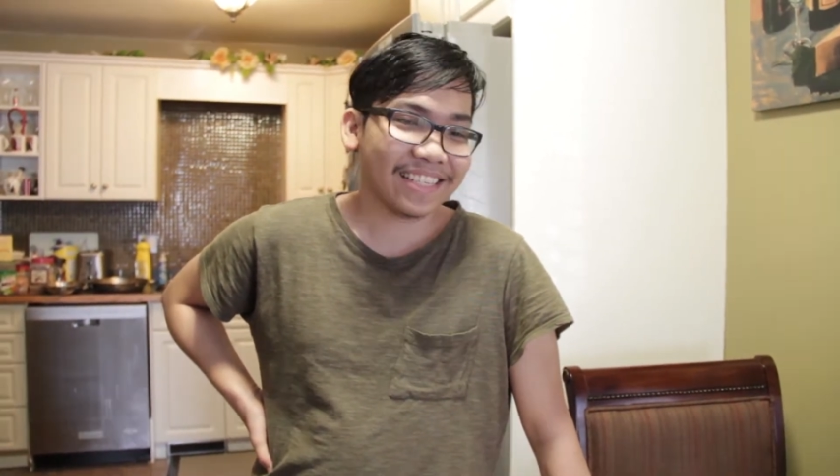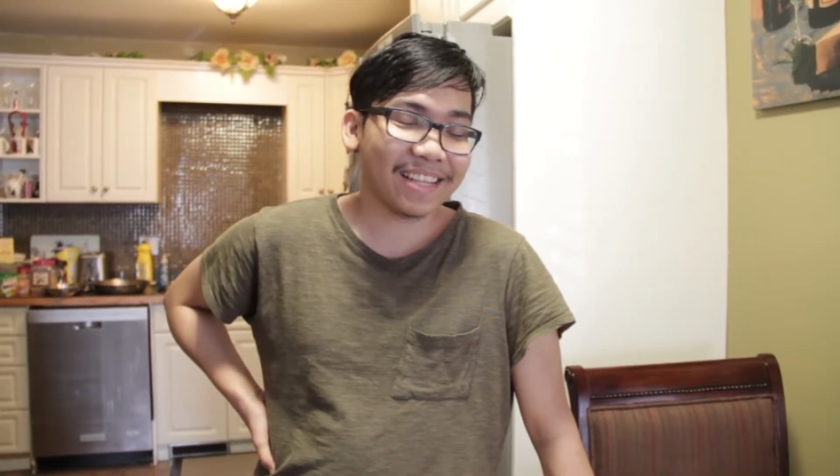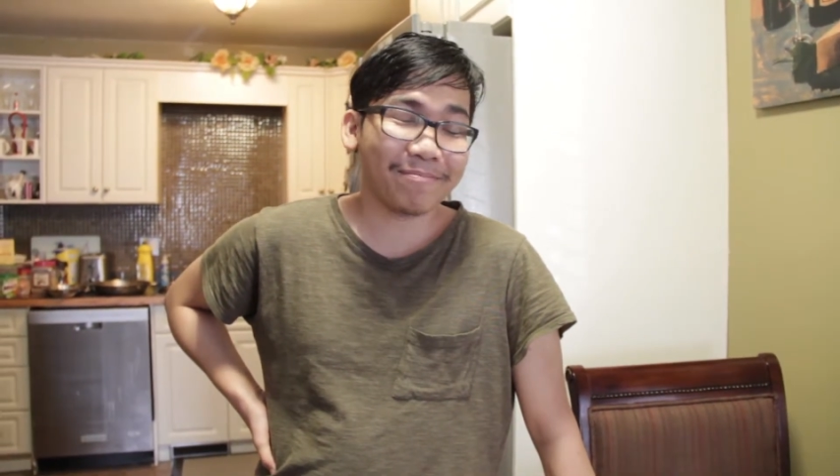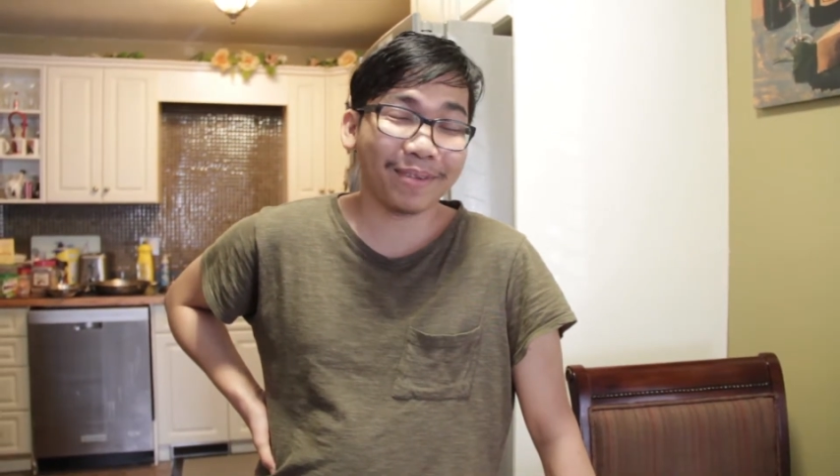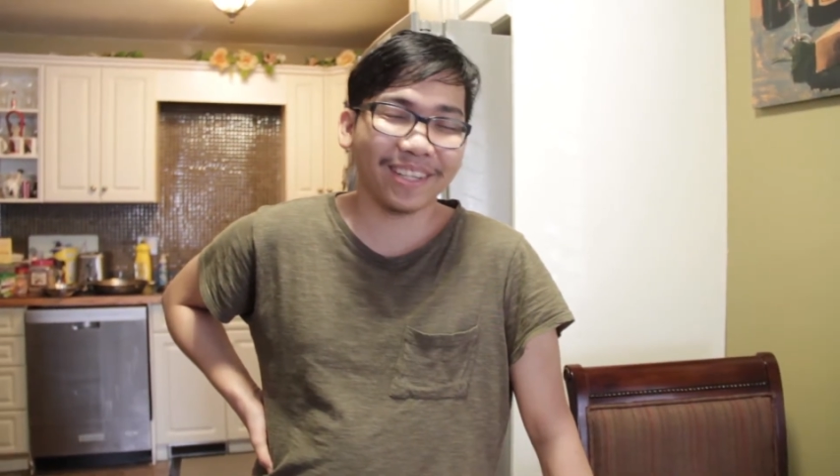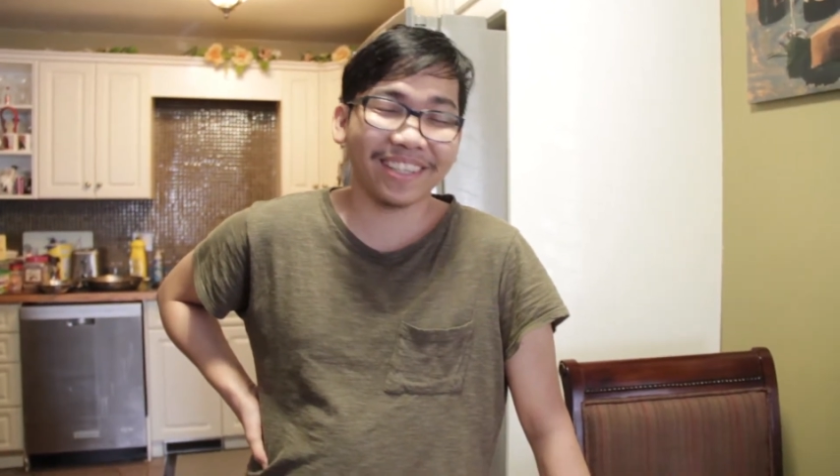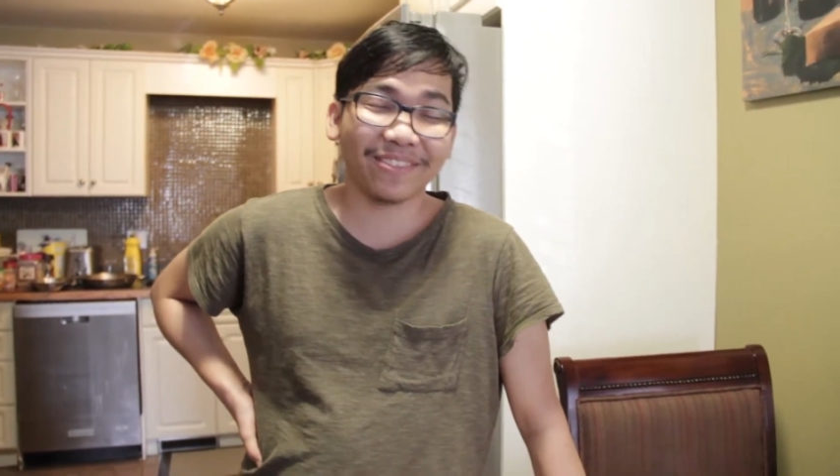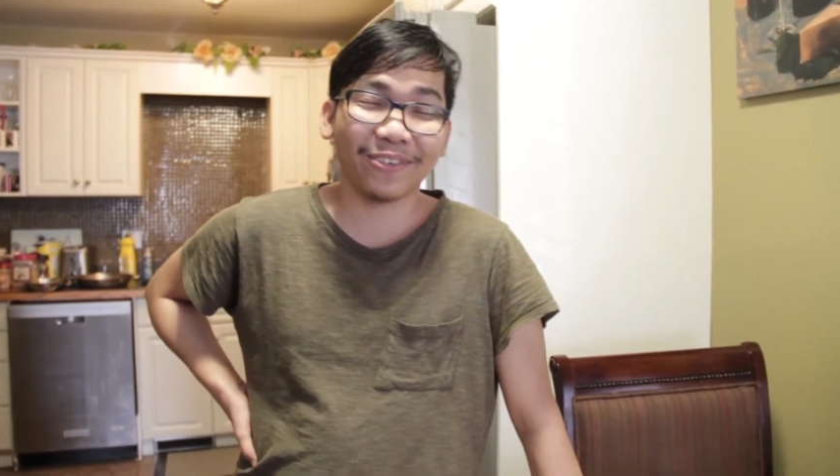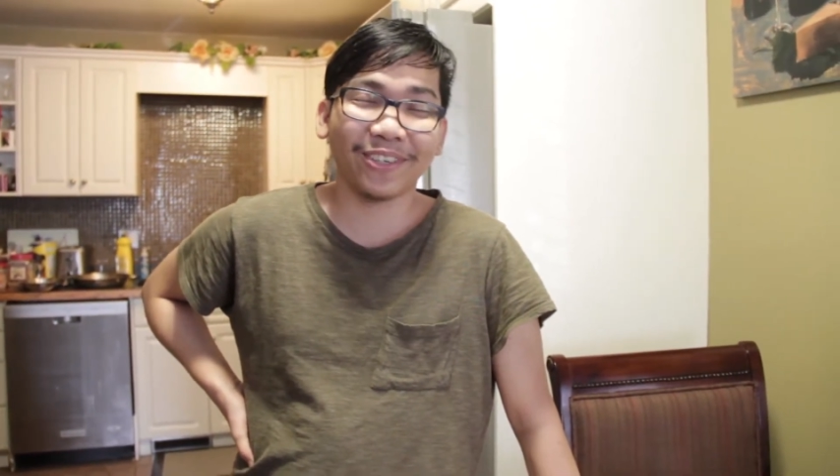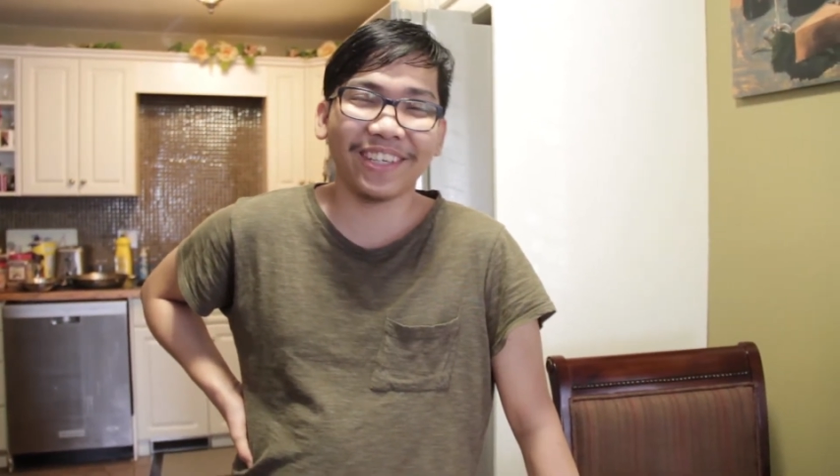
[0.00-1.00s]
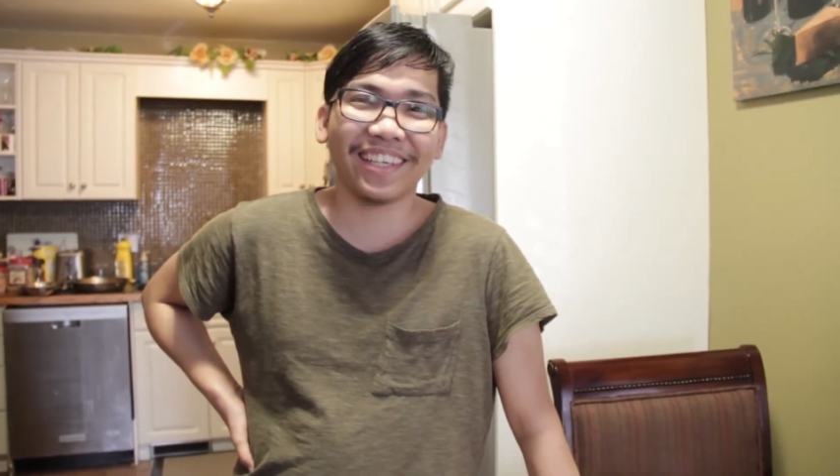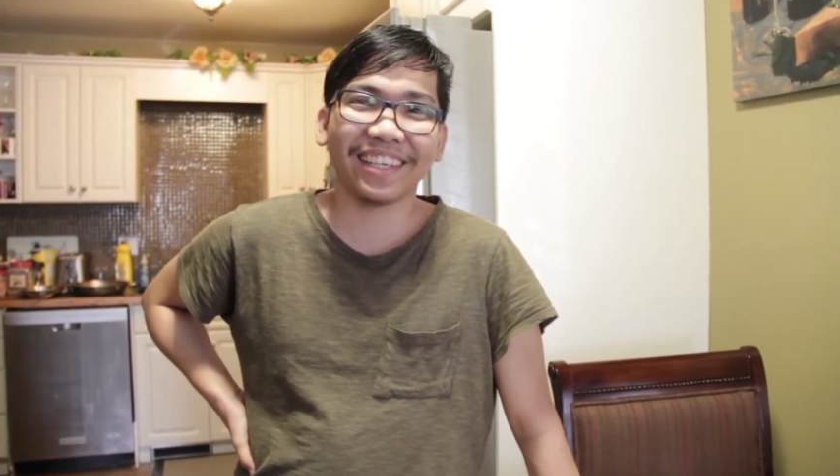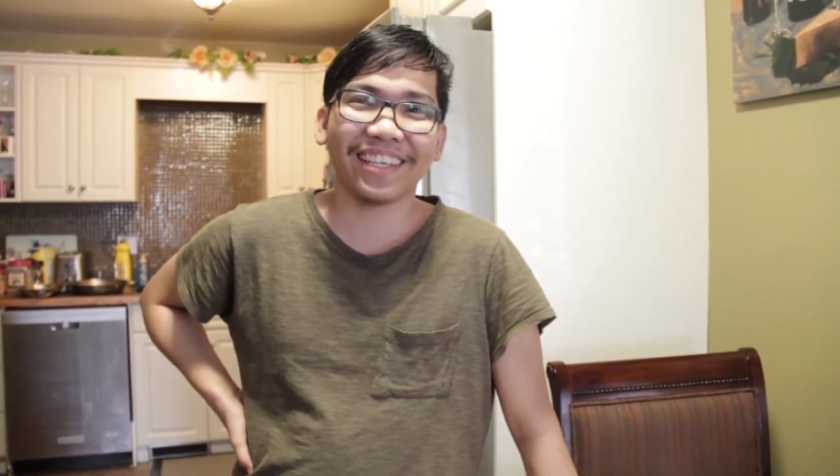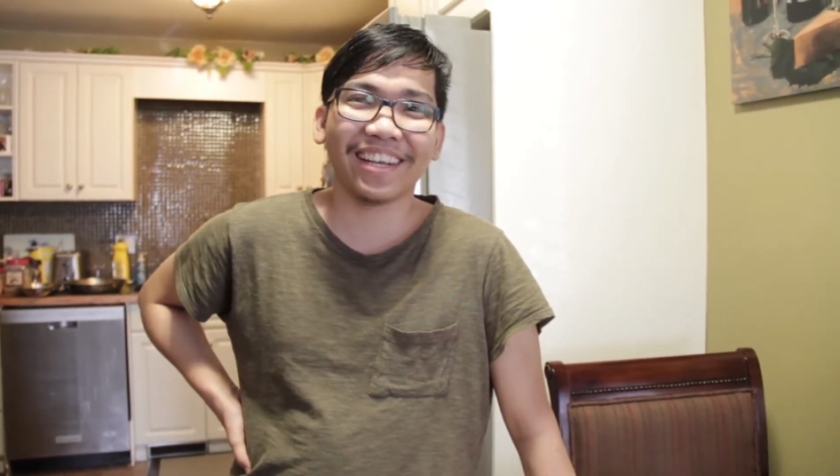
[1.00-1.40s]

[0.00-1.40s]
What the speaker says: a simple food,